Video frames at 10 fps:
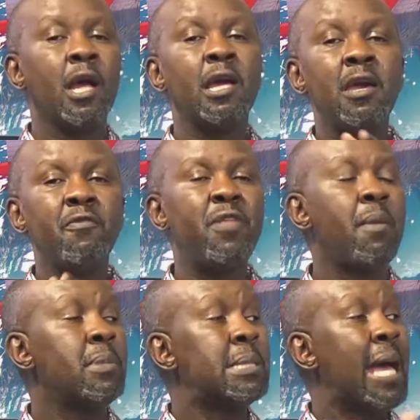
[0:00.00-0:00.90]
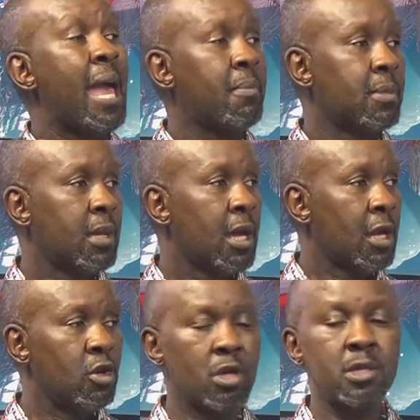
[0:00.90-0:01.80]
Give them time.
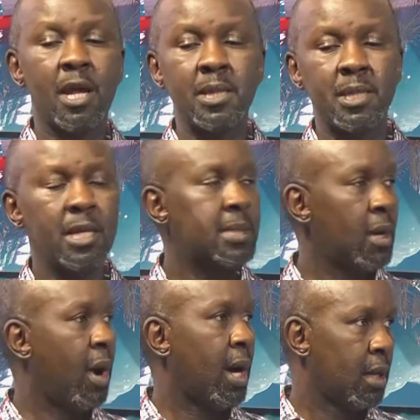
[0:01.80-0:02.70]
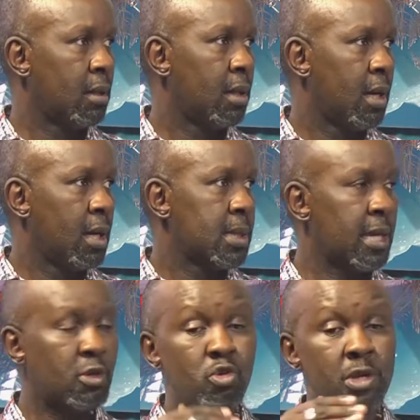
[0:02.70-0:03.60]
Don't rush in and say work.
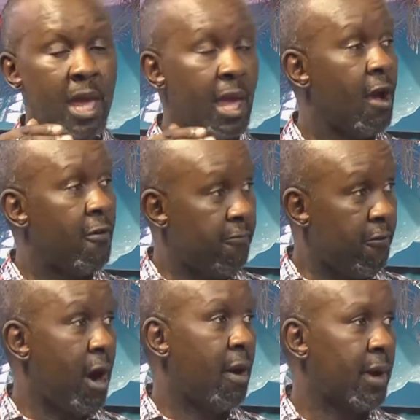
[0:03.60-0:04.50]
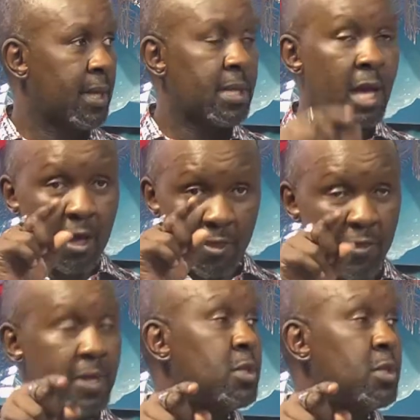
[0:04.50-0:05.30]
Say today, 4 hours, this